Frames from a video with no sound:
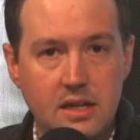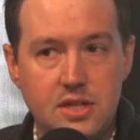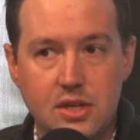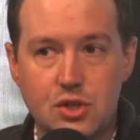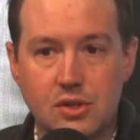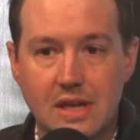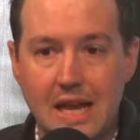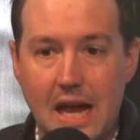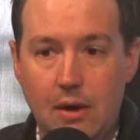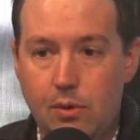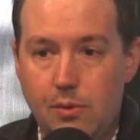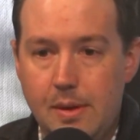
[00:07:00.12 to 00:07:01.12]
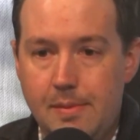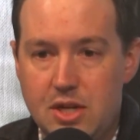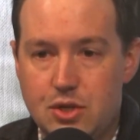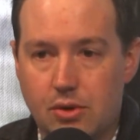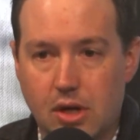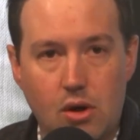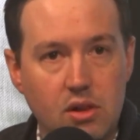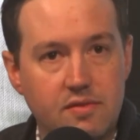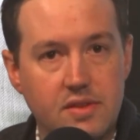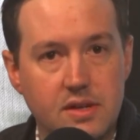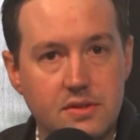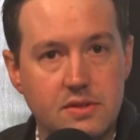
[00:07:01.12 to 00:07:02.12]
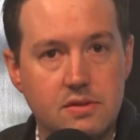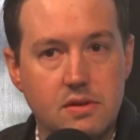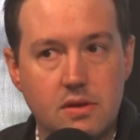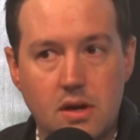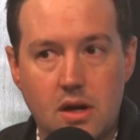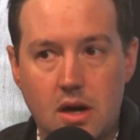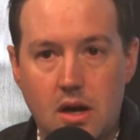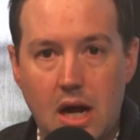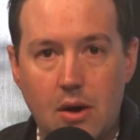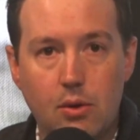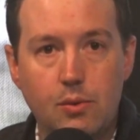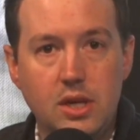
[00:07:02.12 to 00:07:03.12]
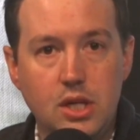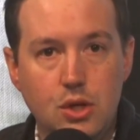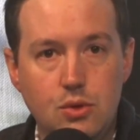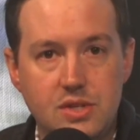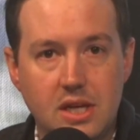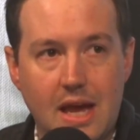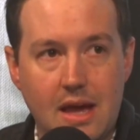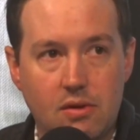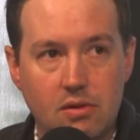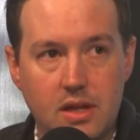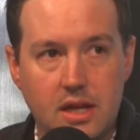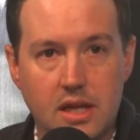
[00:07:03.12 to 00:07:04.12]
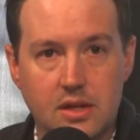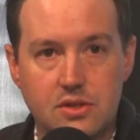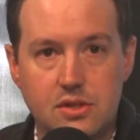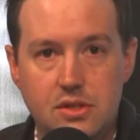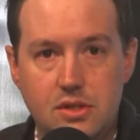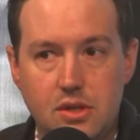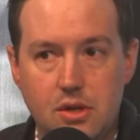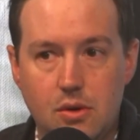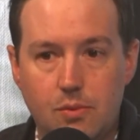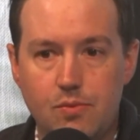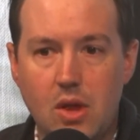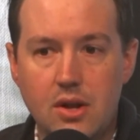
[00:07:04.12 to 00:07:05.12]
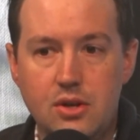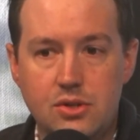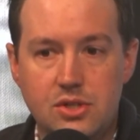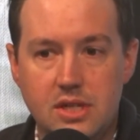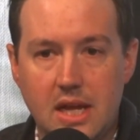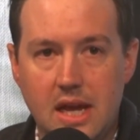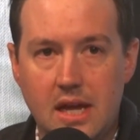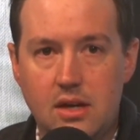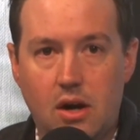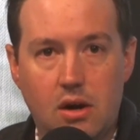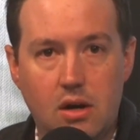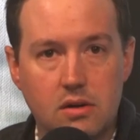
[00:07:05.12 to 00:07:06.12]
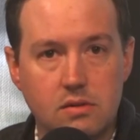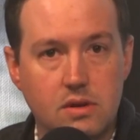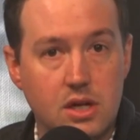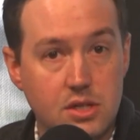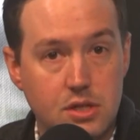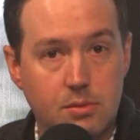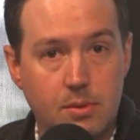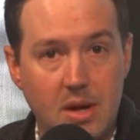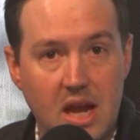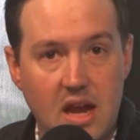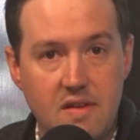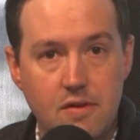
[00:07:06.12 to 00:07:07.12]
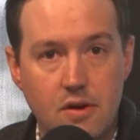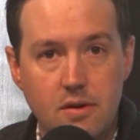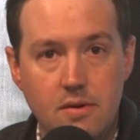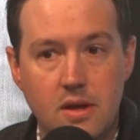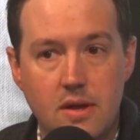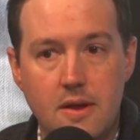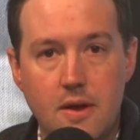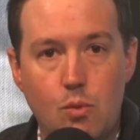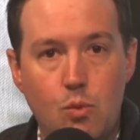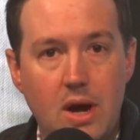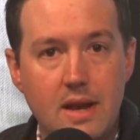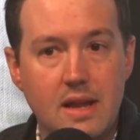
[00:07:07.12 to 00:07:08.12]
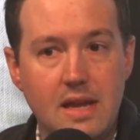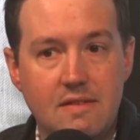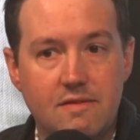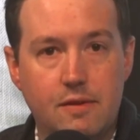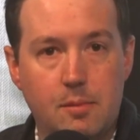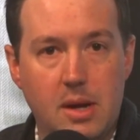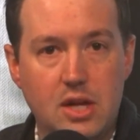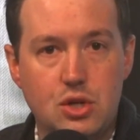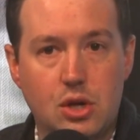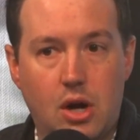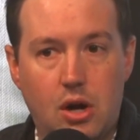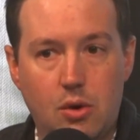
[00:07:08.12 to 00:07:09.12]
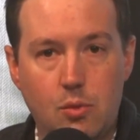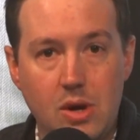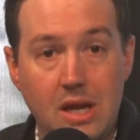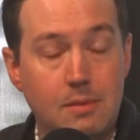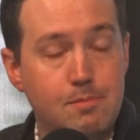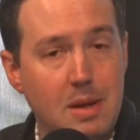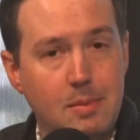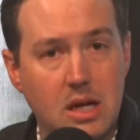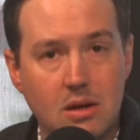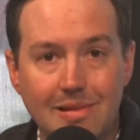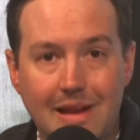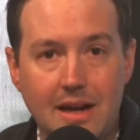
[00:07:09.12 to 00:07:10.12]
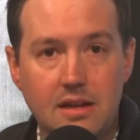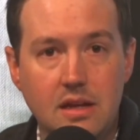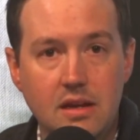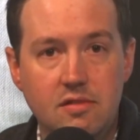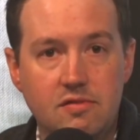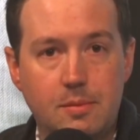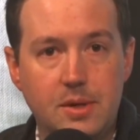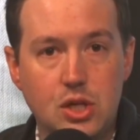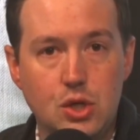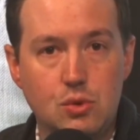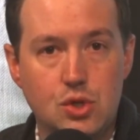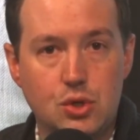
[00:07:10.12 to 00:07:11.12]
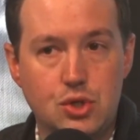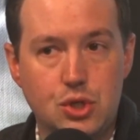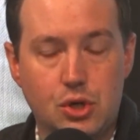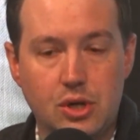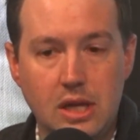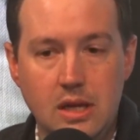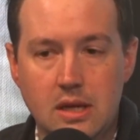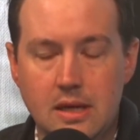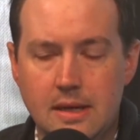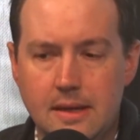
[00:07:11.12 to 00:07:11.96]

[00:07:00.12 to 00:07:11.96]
then additionally, how are we measuring all of this? How are we using analytics to understand our customer behavior? What information are we maybe collecting from a user journey?